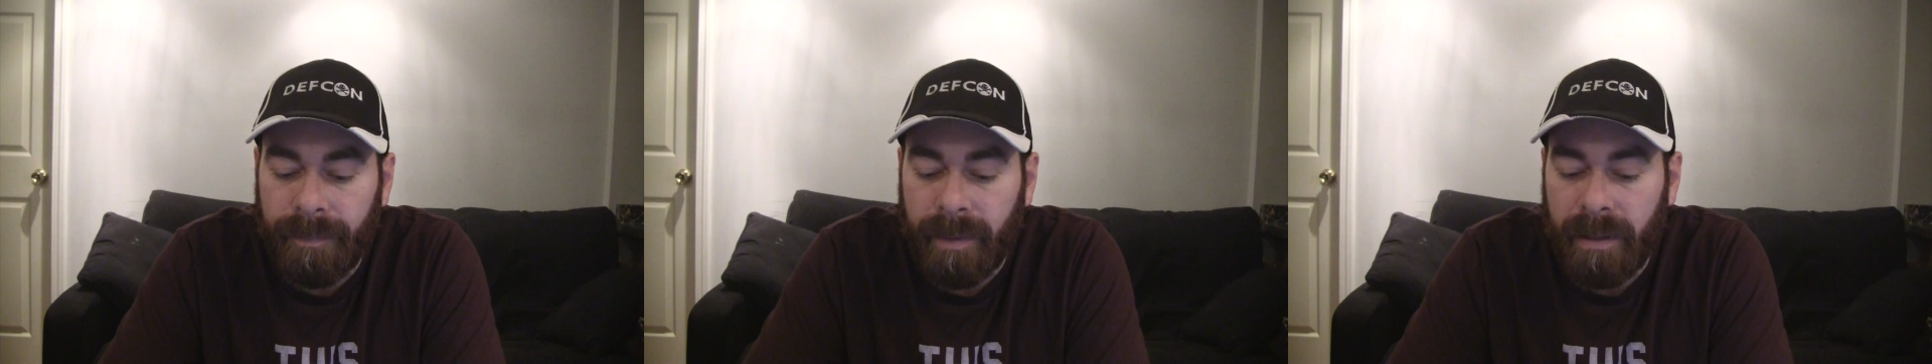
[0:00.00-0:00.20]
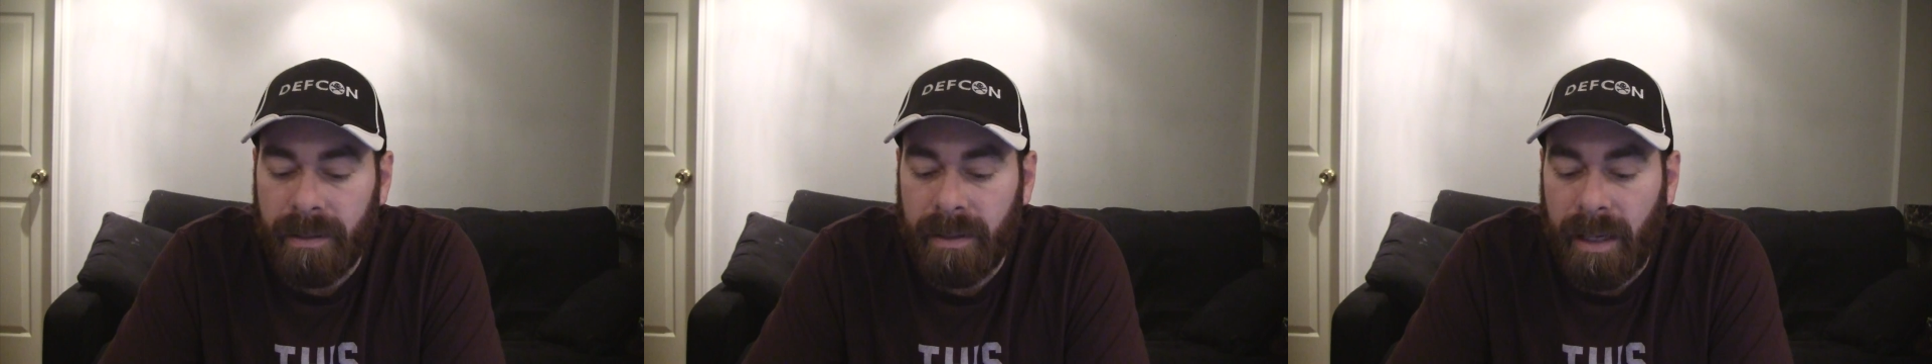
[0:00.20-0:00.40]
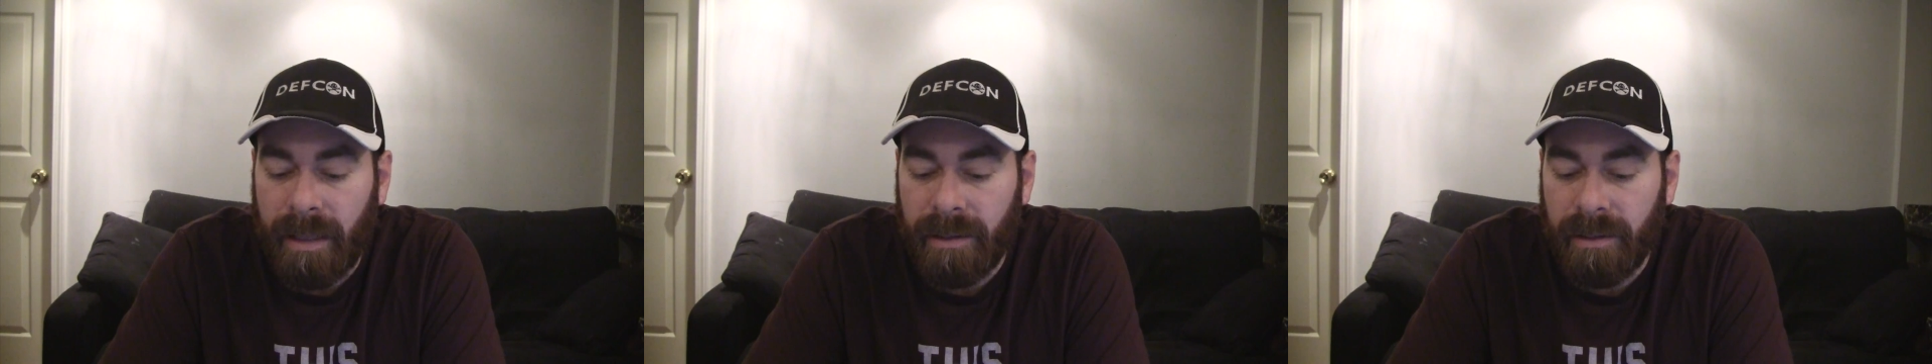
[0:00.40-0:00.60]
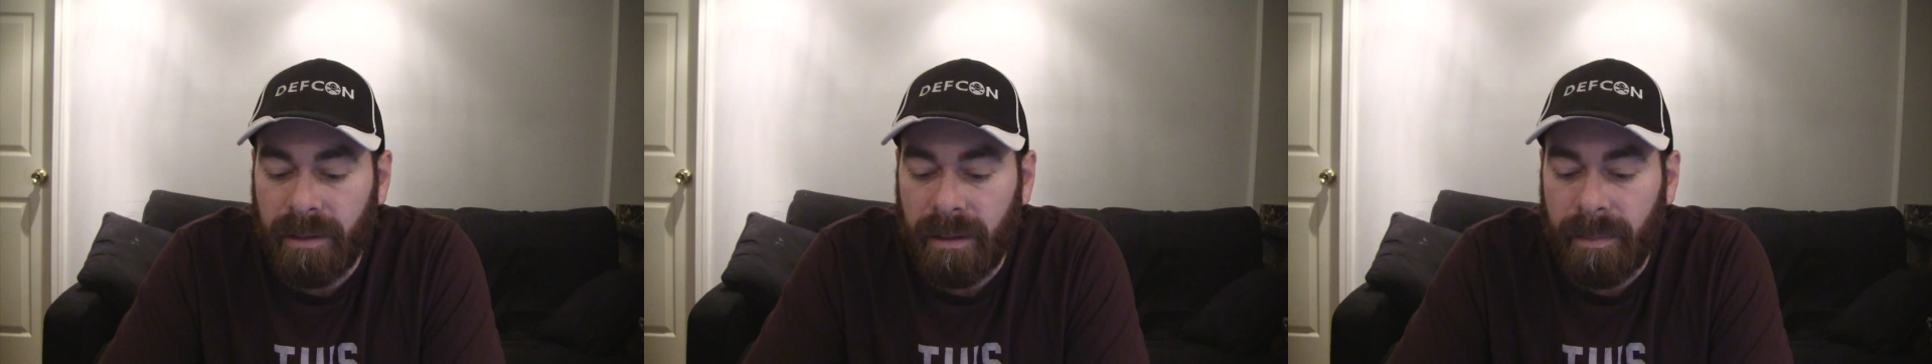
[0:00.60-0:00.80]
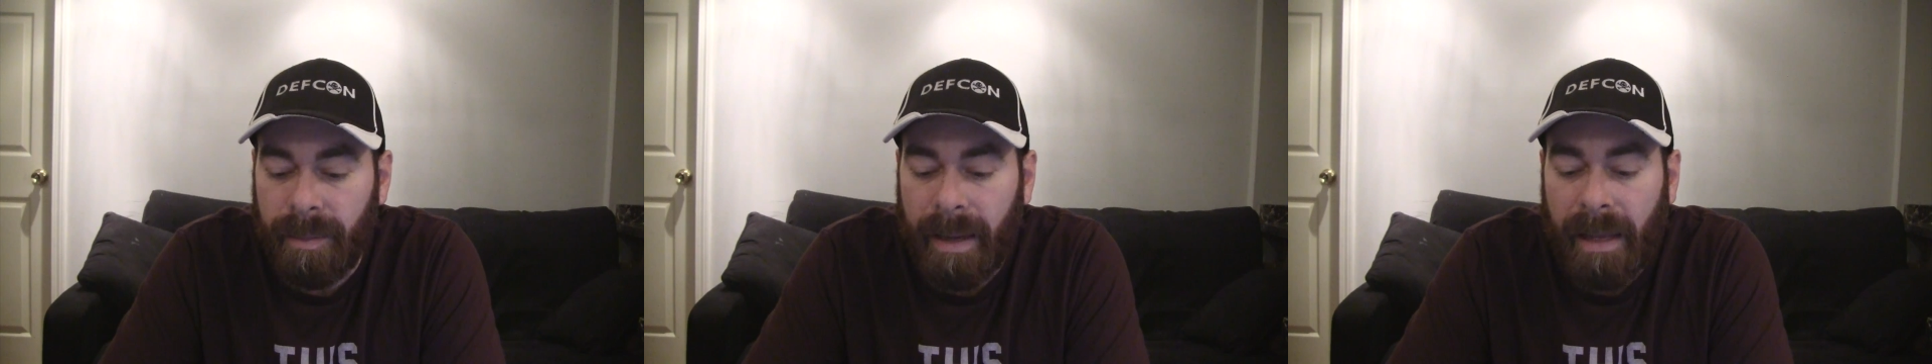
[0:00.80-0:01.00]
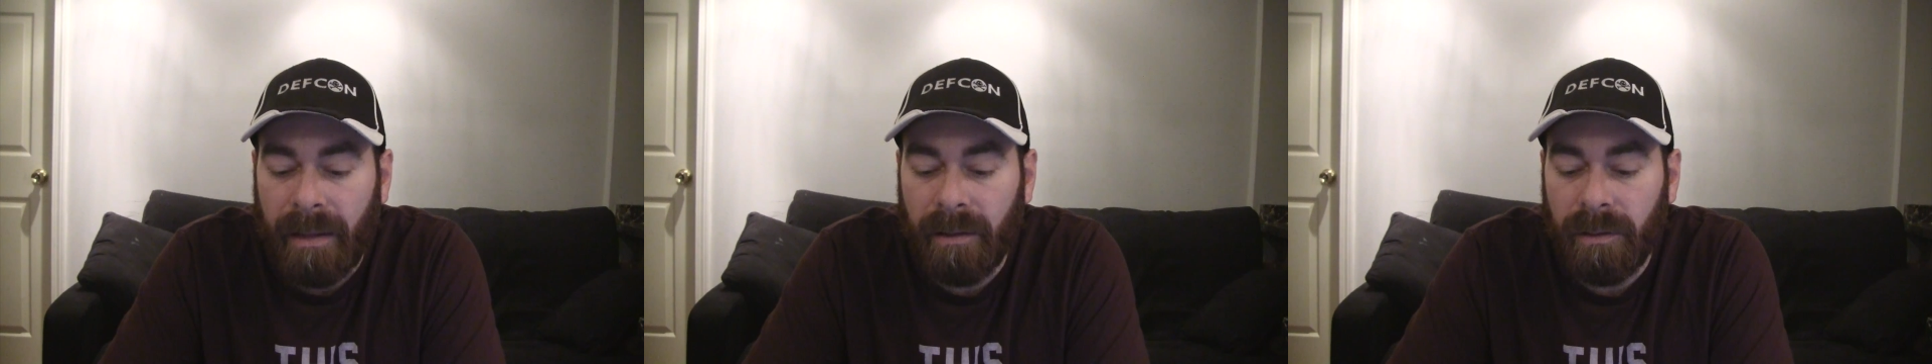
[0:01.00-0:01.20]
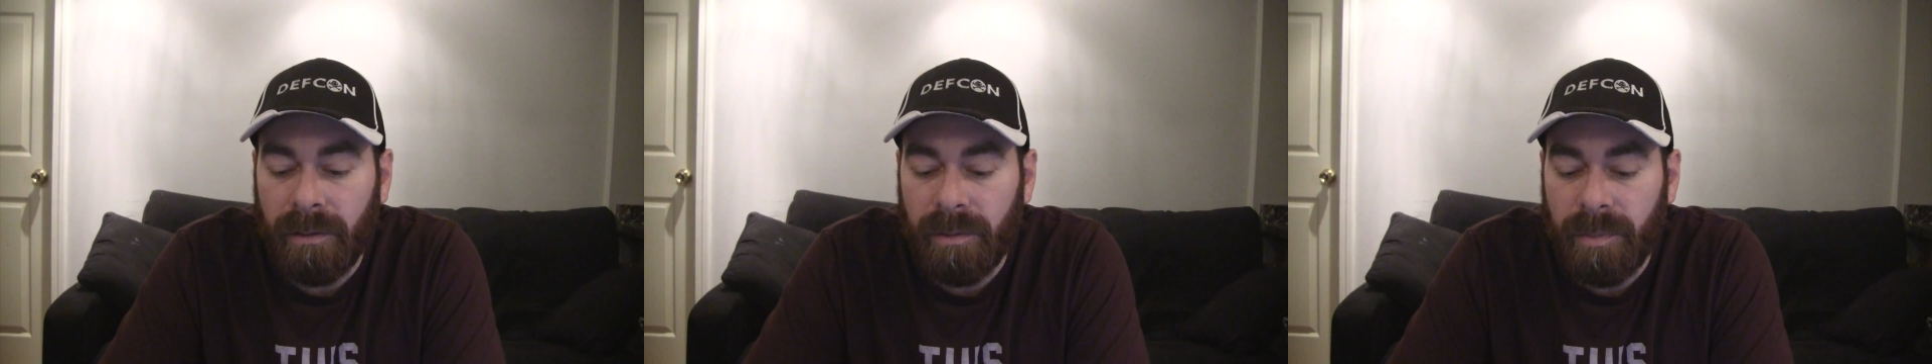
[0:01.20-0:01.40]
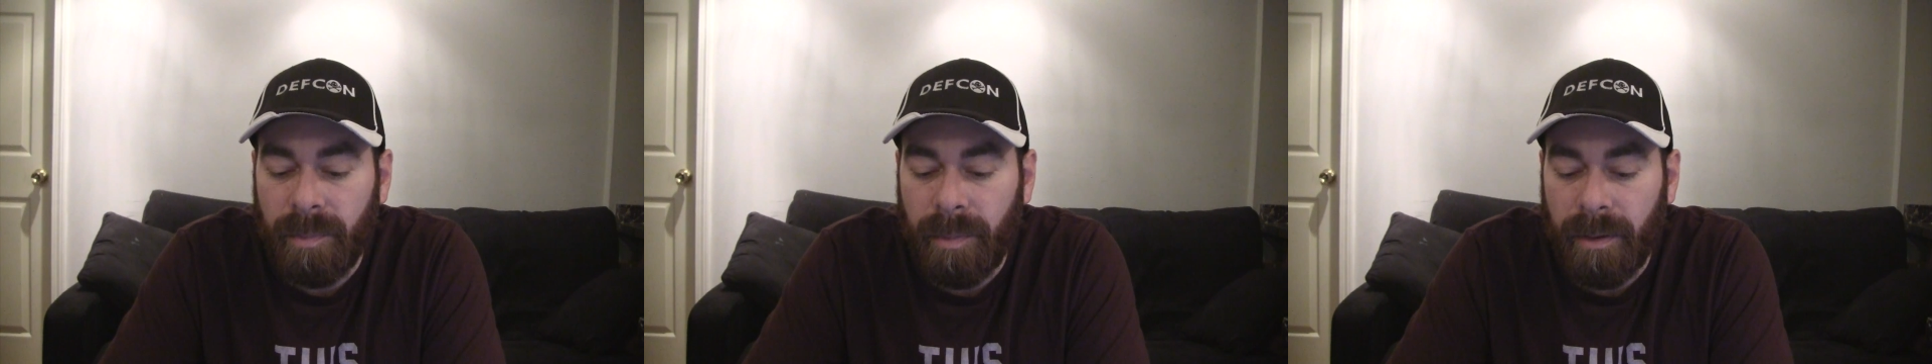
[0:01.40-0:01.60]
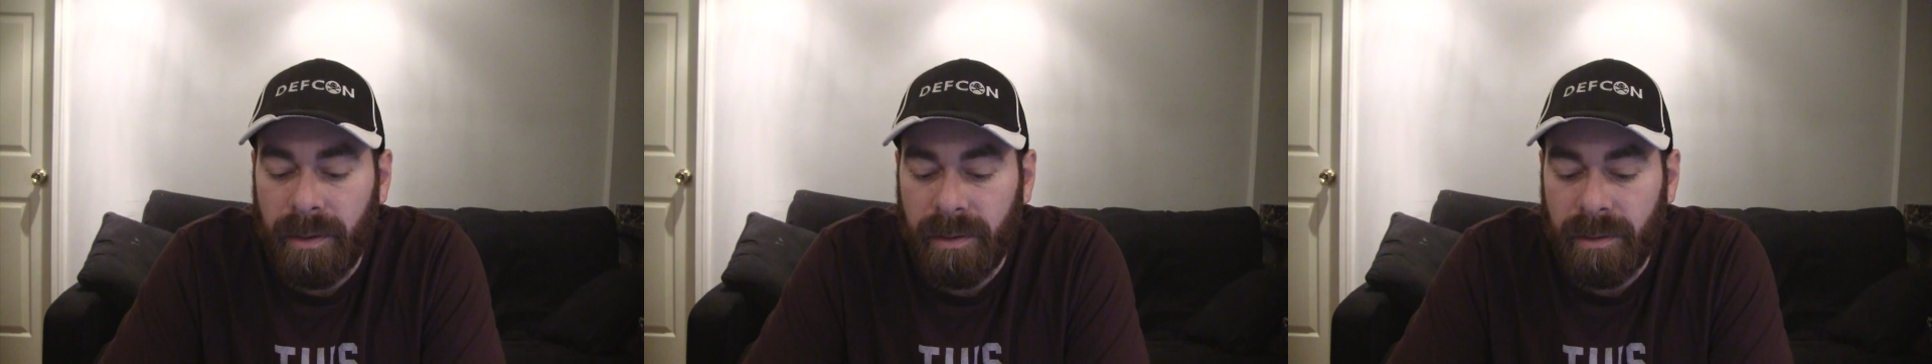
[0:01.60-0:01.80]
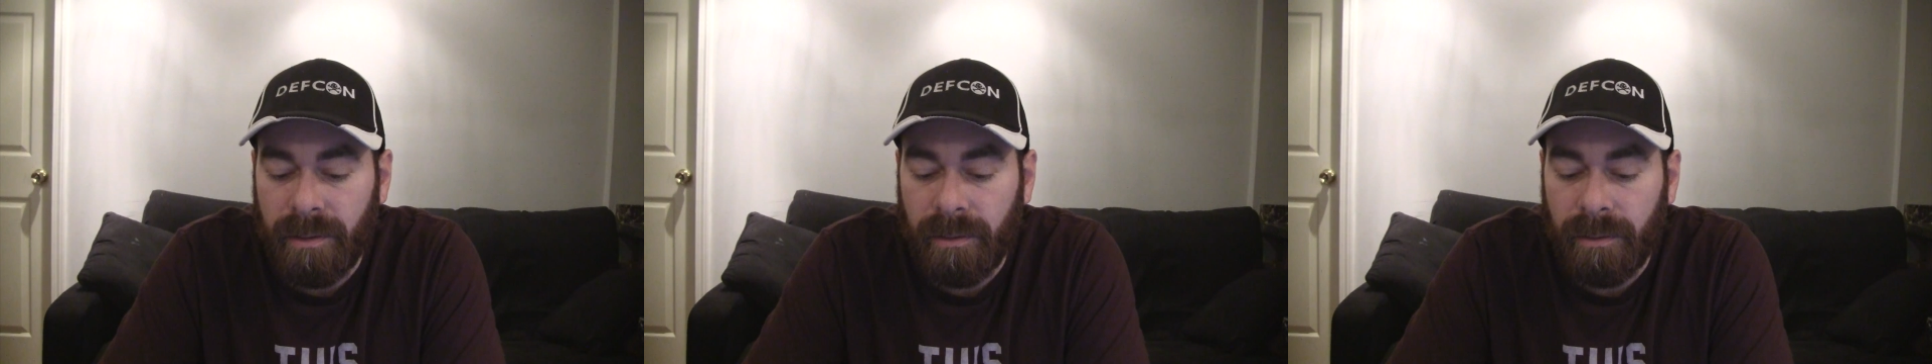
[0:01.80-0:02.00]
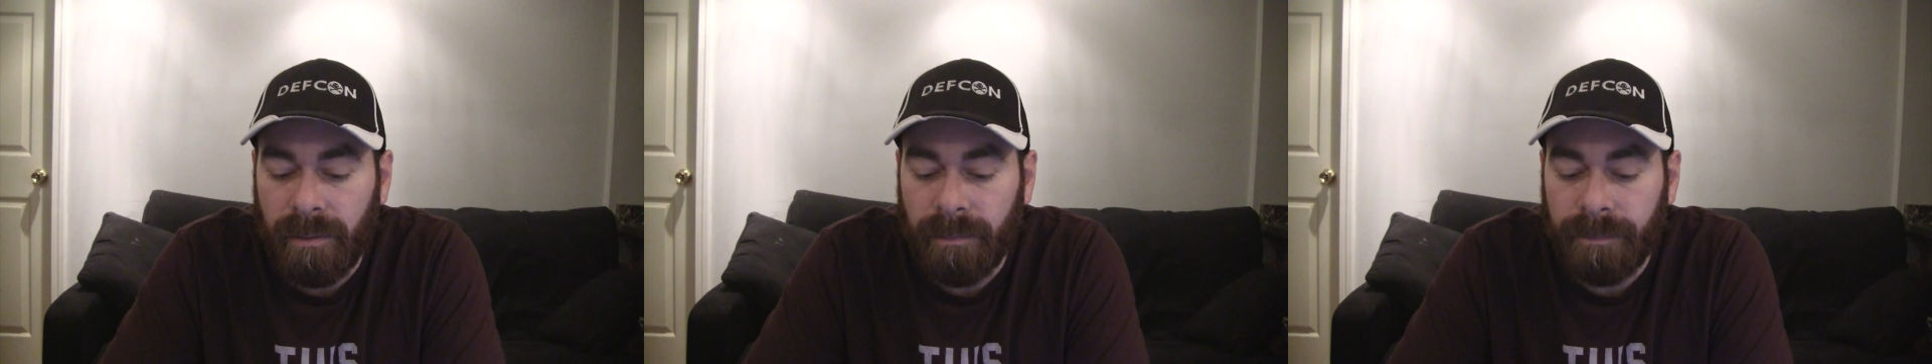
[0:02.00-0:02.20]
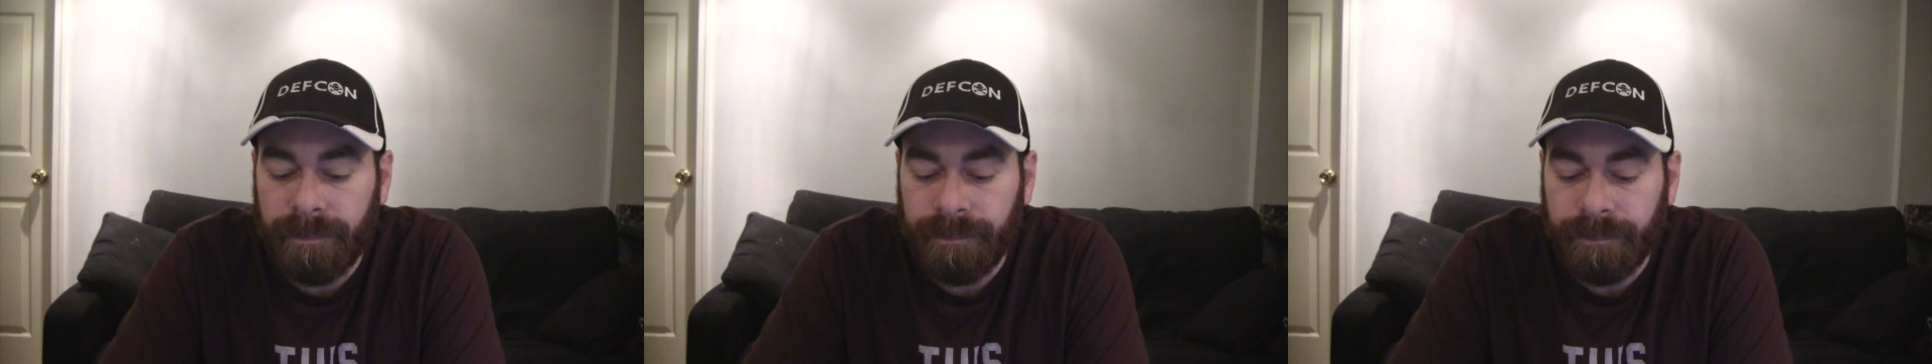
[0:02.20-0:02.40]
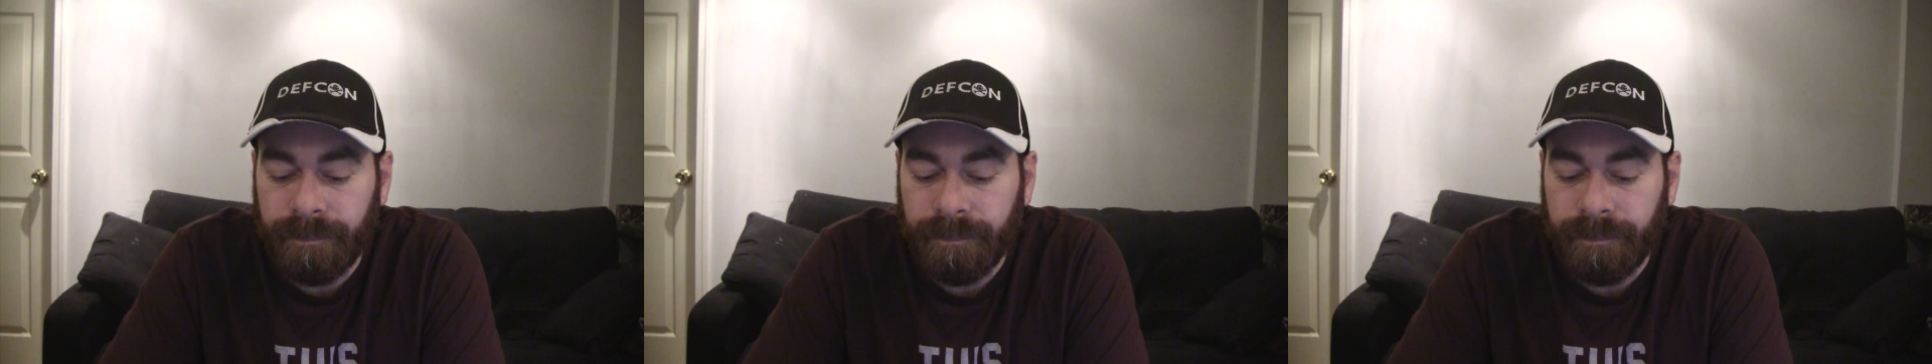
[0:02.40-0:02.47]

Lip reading: It's actually Paolo's personal,